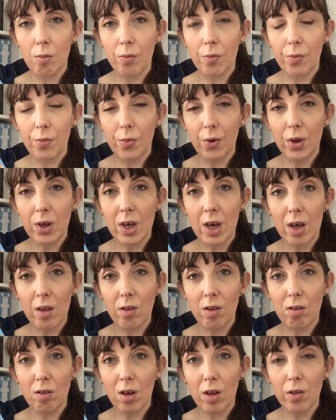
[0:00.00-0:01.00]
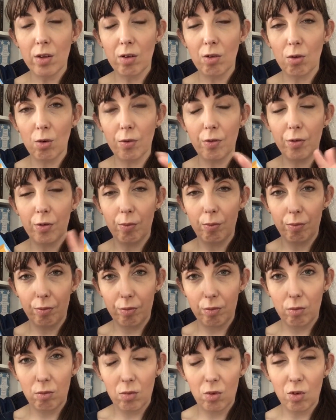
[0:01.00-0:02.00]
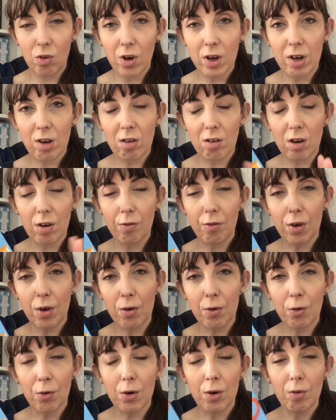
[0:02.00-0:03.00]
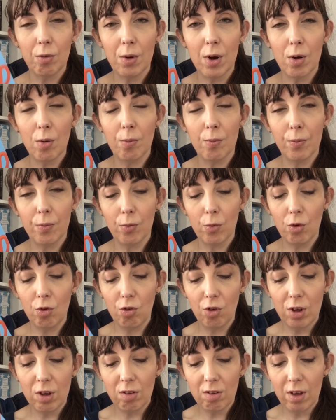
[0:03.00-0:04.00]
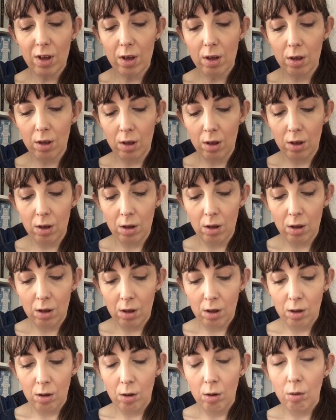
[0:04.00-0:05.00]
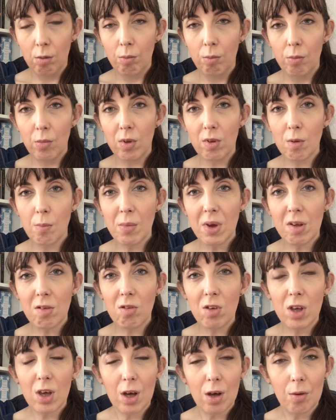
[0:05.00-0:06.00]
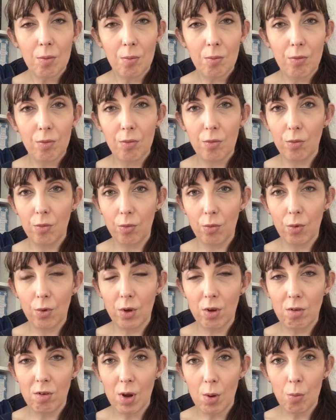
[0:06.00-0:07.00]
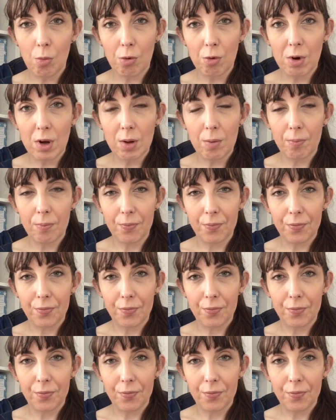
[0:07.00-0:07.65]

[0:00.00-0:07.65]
But yeah, there's other sort of side stuff going on as well, which is, it's a meatier contemporary.